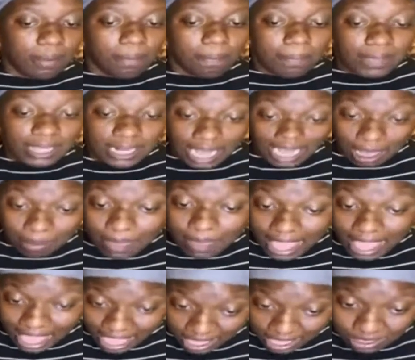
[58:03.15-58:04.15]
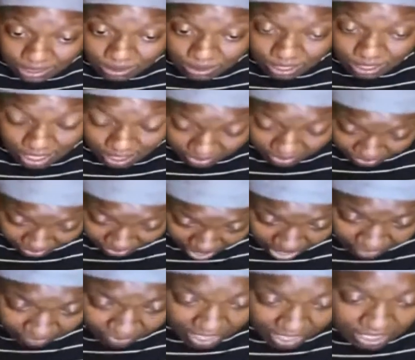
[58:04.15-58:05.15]
But I'm gonna ask
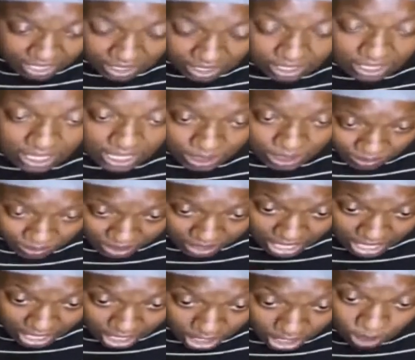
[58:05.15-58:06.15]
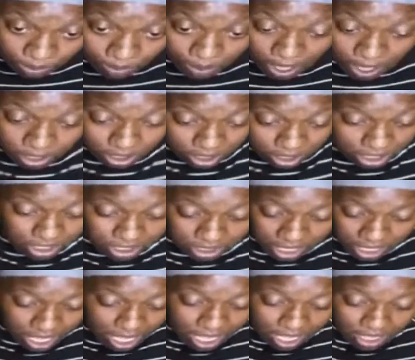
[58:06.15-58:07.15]
if this is this particular person,
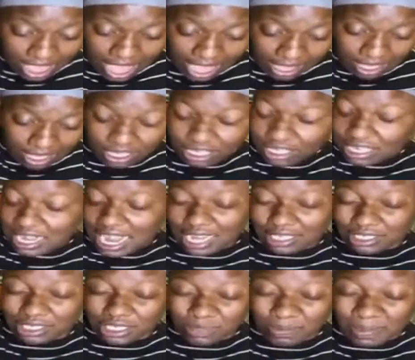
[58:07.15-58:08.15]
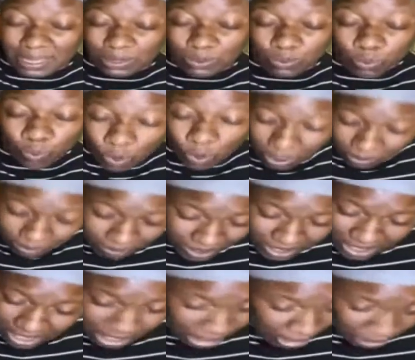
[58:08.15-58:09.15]
because that could have not just been one
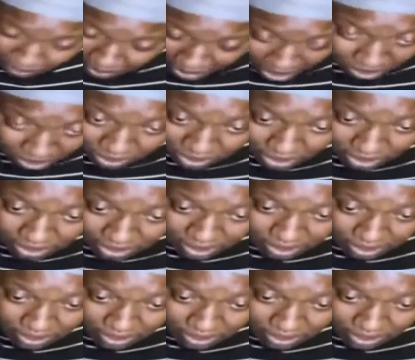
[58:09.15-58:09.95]
particular person.